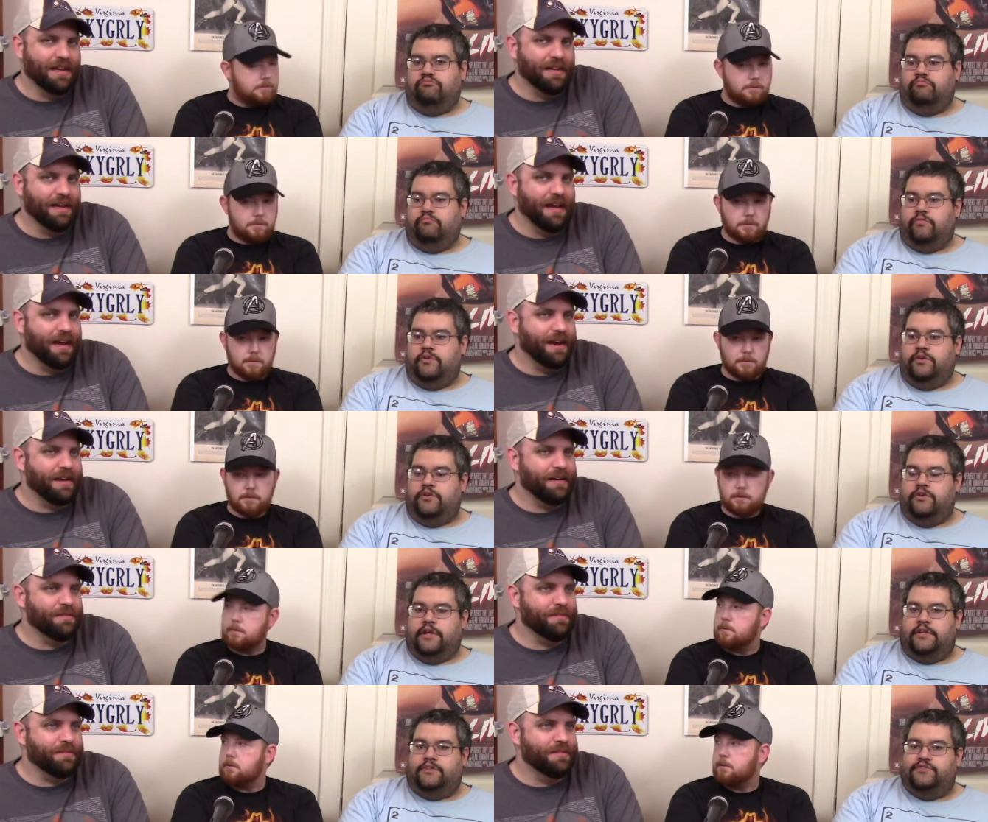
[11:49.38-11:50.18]
Speaker 1: I, you're not
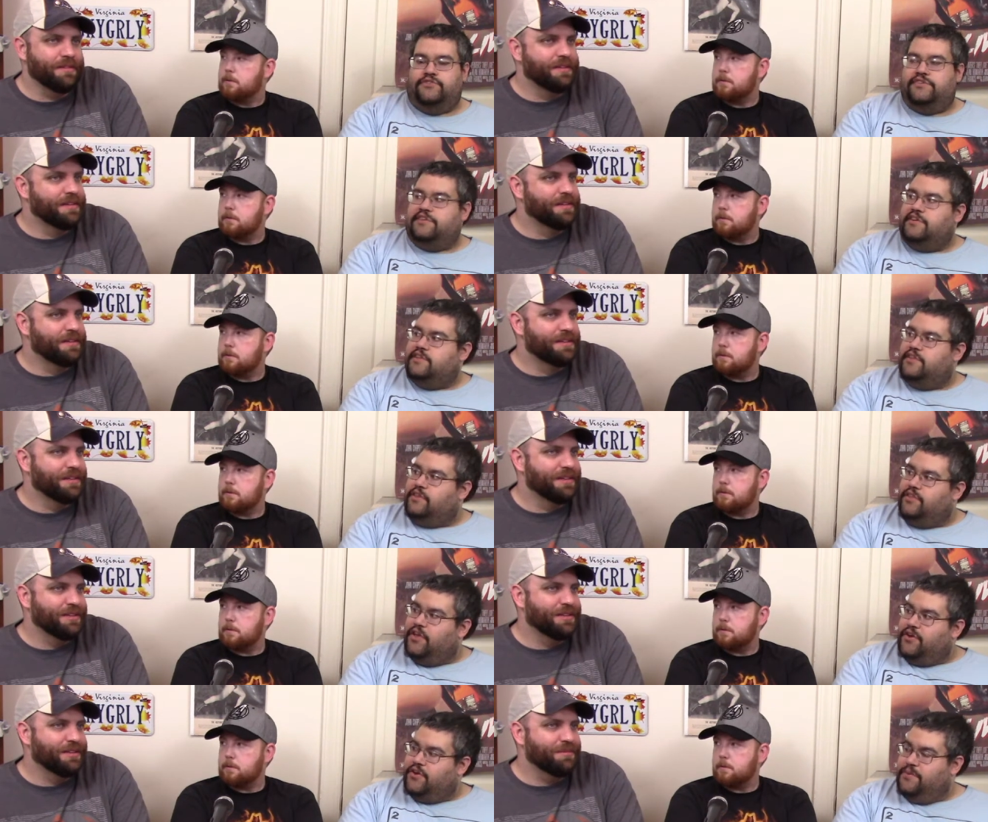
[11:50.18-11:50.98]
losing anything there.
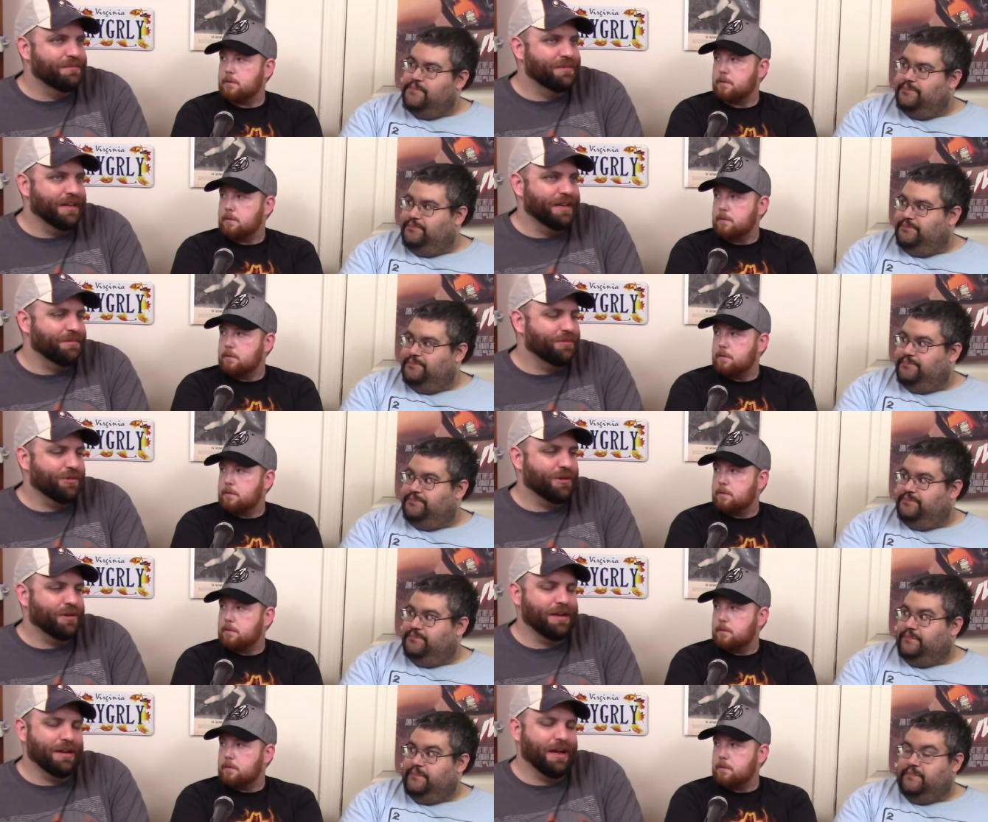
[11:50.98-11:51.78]
Speaker 2: Yeah, so I,
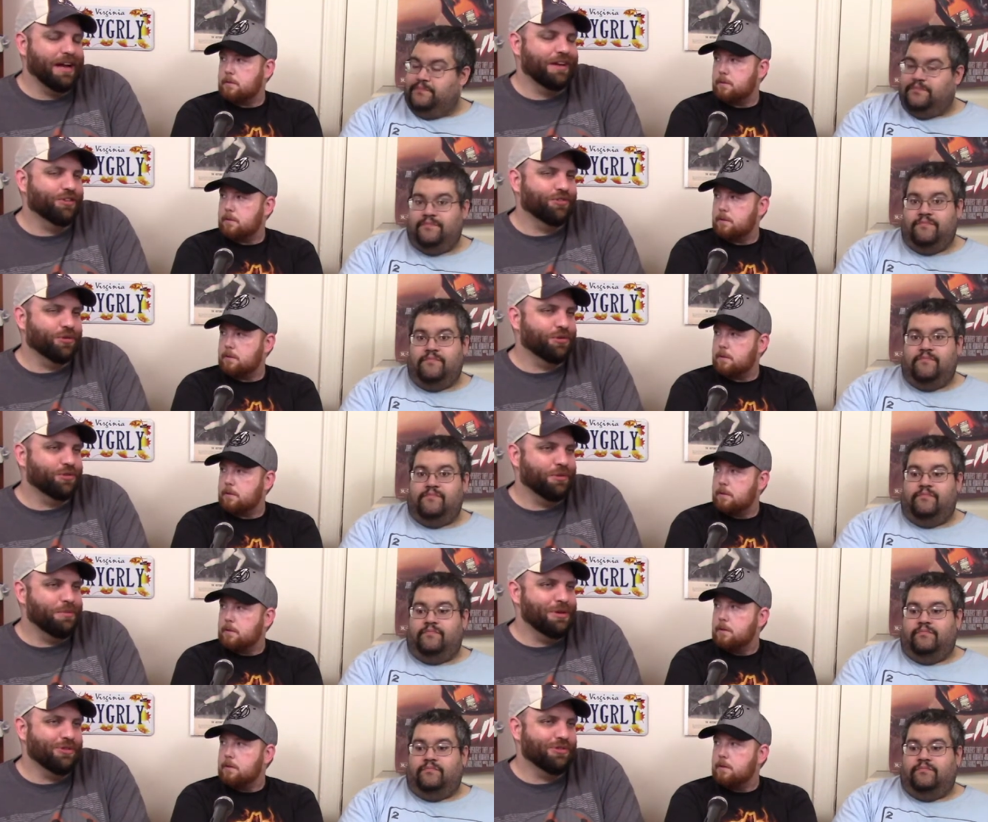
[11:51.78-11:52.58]
I just told you a
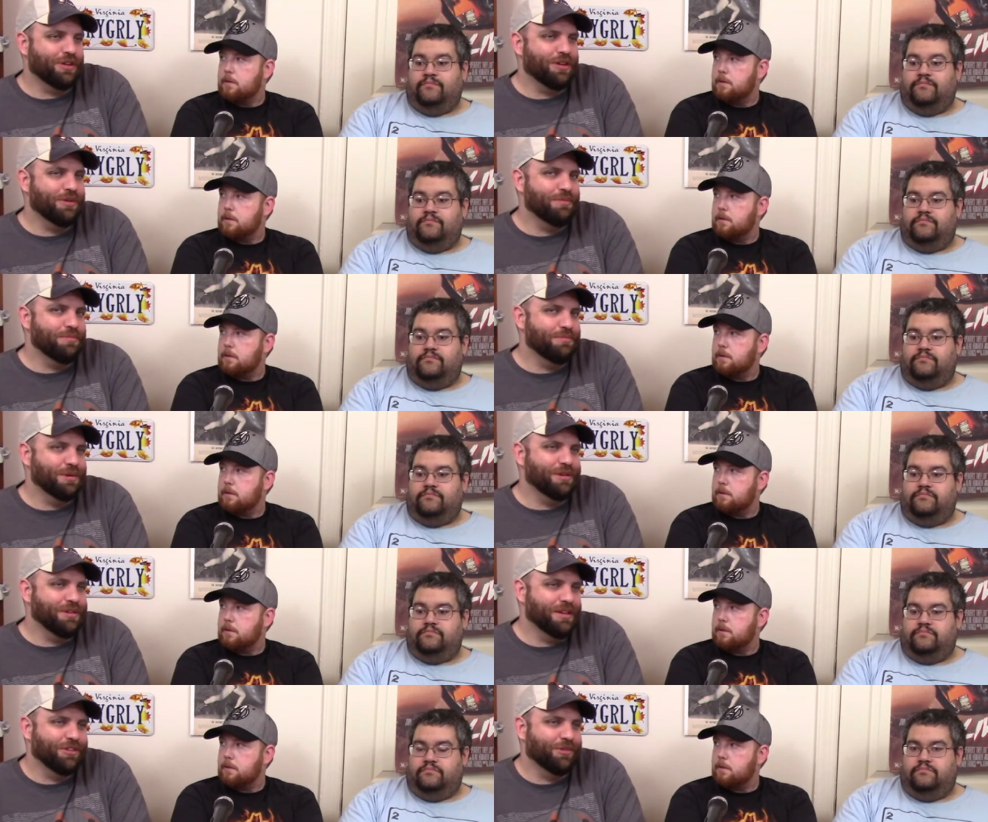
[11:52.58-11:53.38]
music cue, but it's
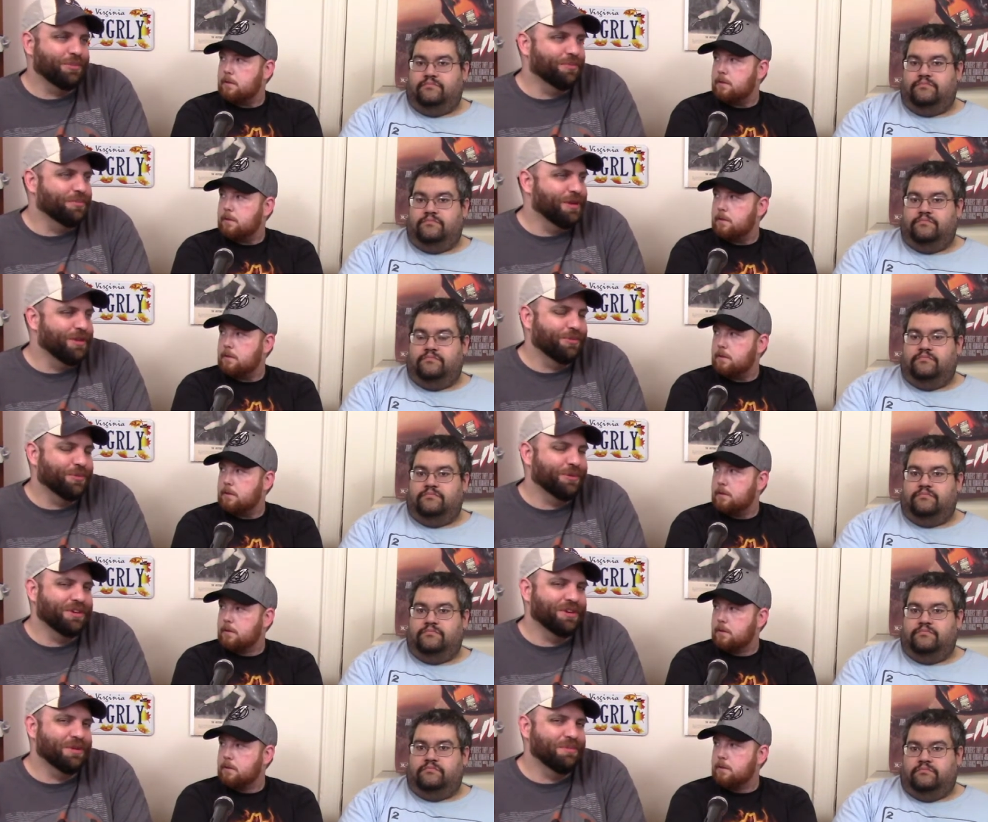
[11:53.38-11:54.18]
a it's a really good
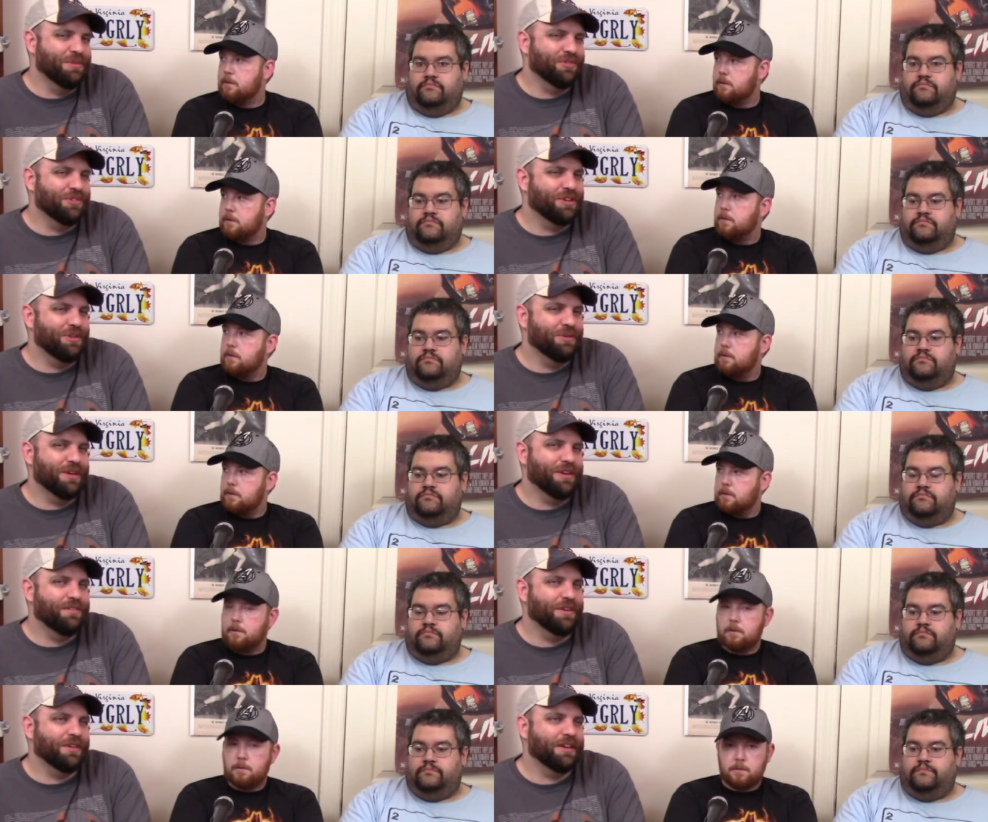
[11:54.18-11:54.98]
music cue, and I feel like
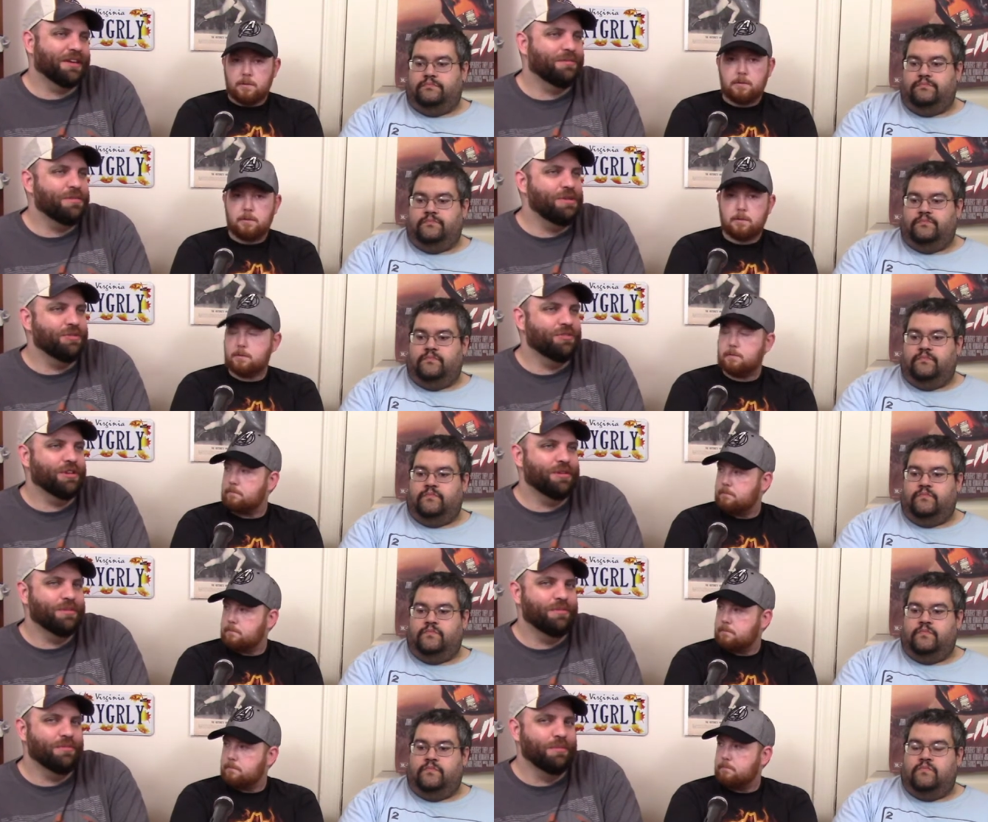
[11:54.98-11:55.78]
you should
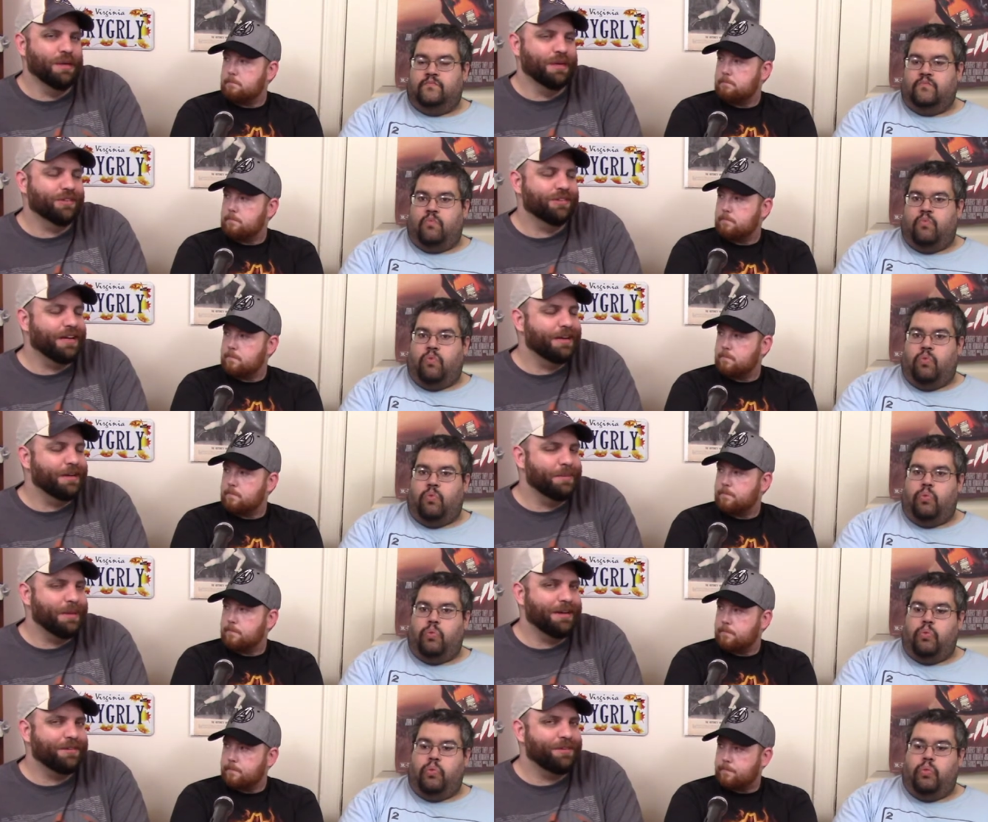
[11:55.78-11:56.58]
be excited about it too.